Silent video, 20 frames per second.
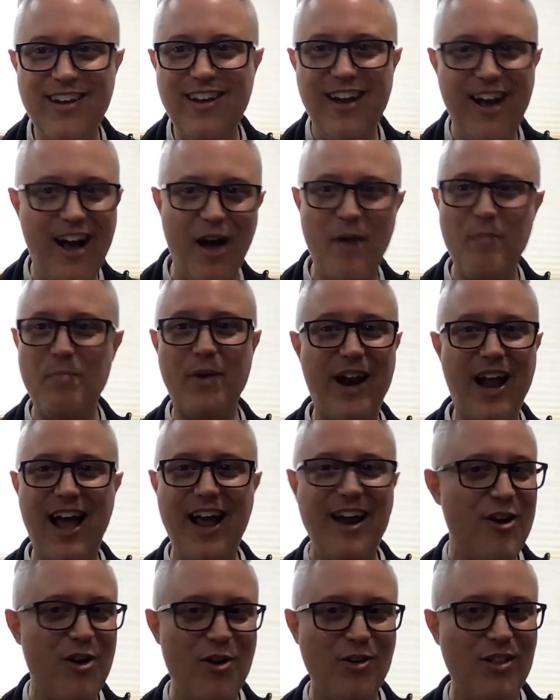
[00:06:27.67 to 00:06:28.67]
Uh, but I
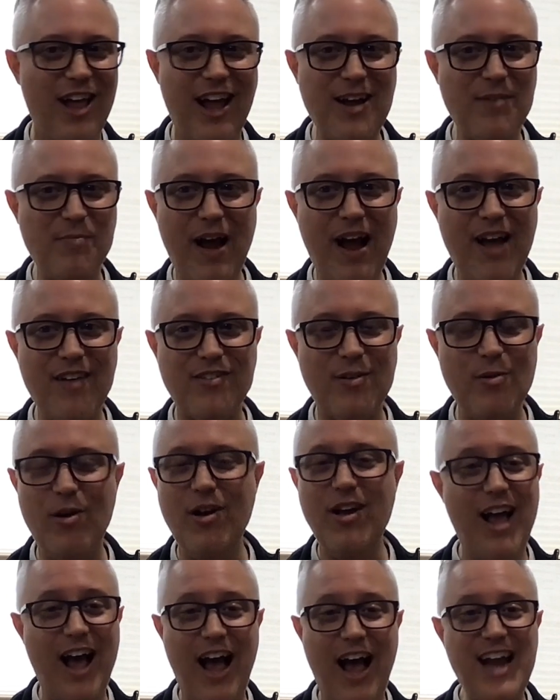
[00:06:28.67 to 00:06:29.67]
don't like
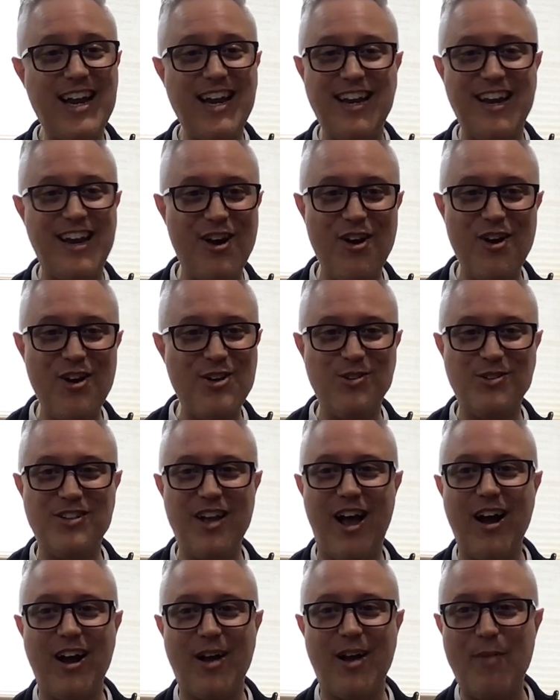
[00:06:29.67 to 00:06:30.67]
basketball. I can hear you
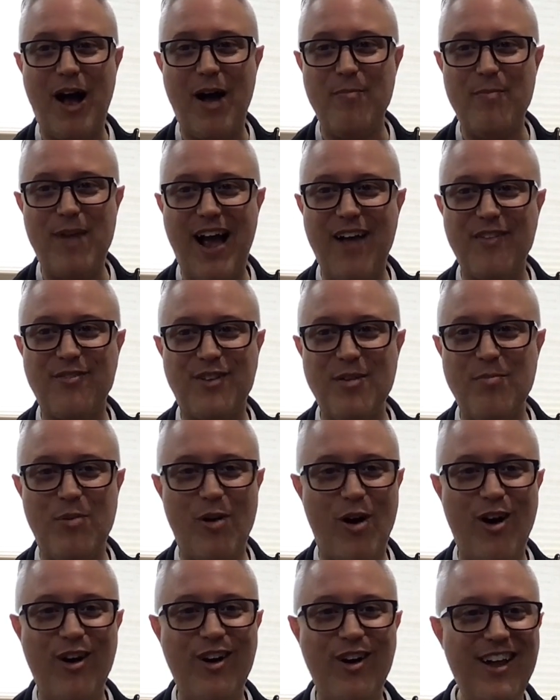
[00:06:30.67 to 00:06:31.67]
talk about
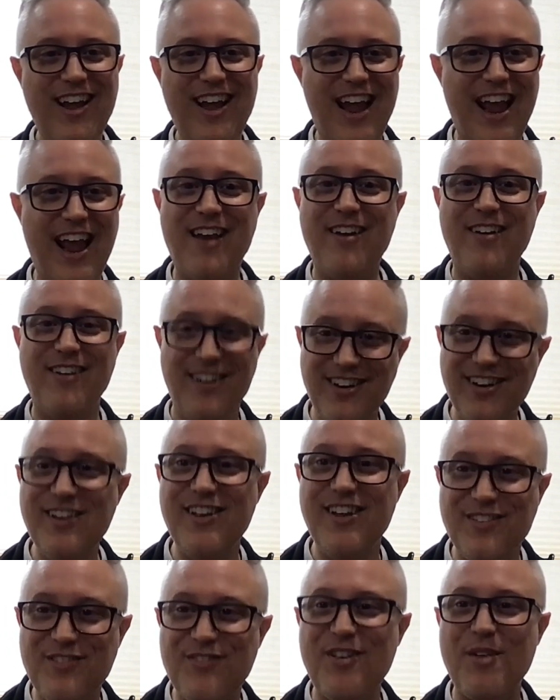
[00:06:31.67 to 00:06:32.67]
basketball and
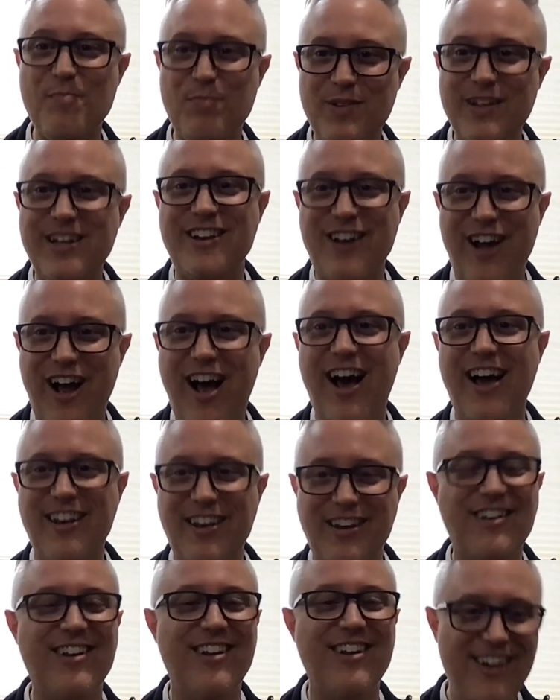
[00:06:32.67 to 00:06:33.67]
uh, simply nod
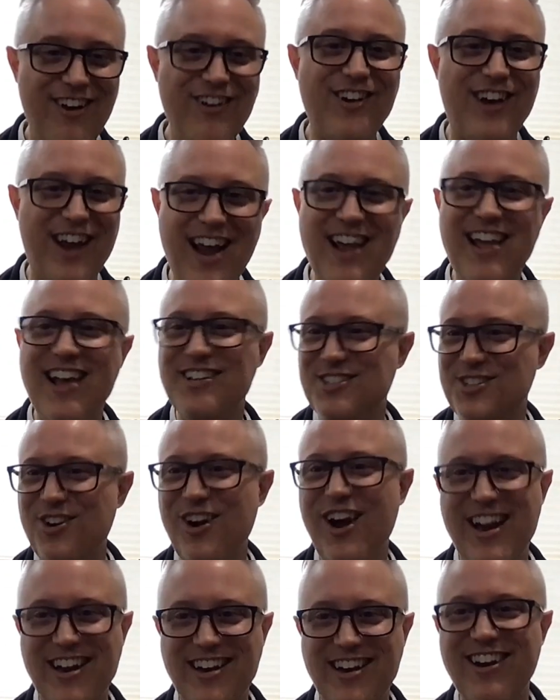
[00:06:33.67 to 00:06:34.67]
and okay, that's
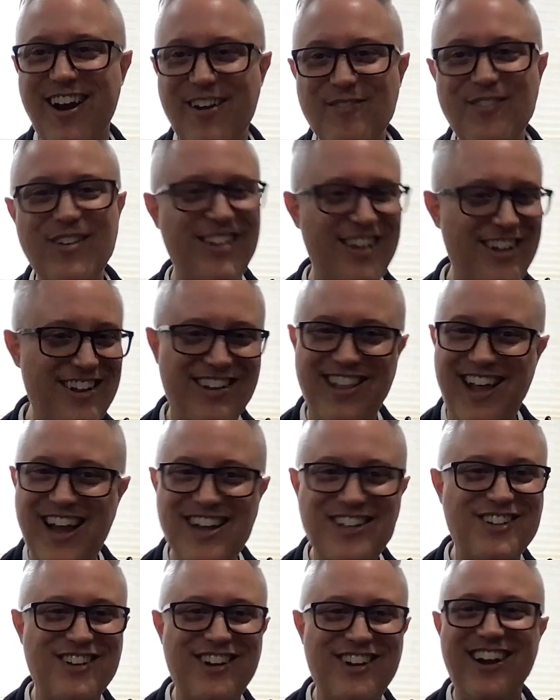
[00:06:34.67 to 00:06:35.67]
great. I'm
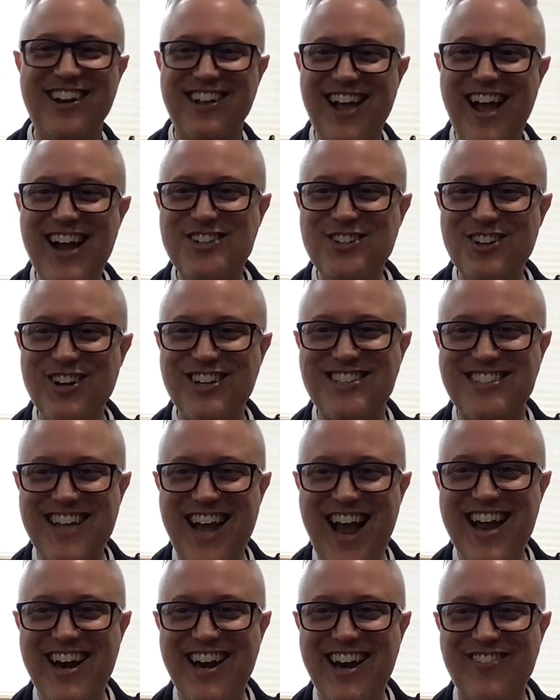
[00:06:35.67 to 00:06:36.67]
glad you're glad you're
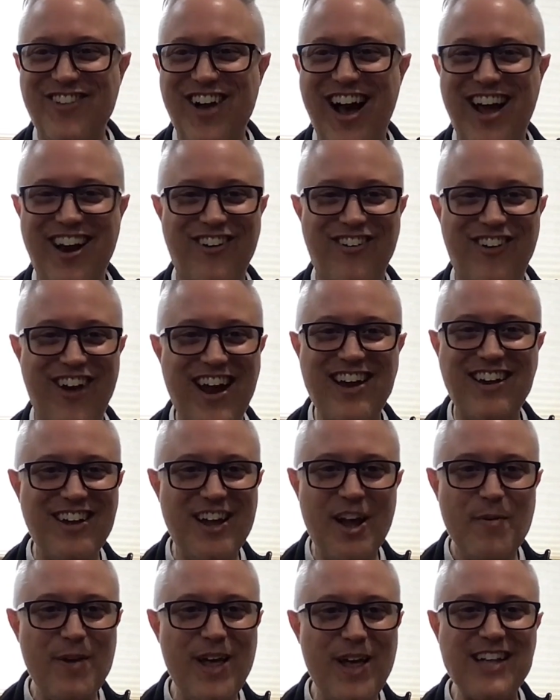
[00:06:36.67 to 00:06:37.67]
excited about it, right?
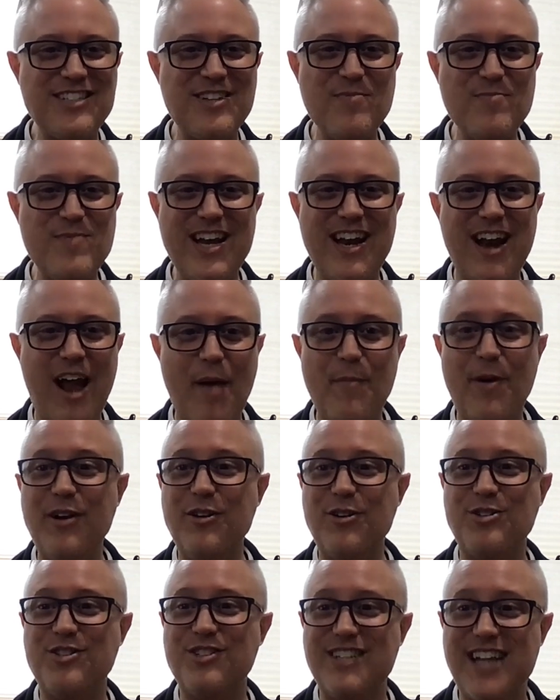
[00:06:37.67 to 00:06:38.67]
But that doesn't mean I'm
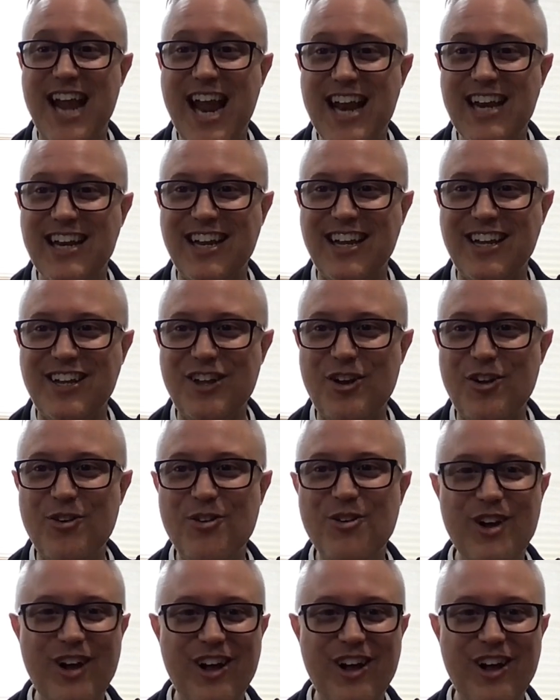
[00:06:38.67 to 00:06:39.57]
understanding you.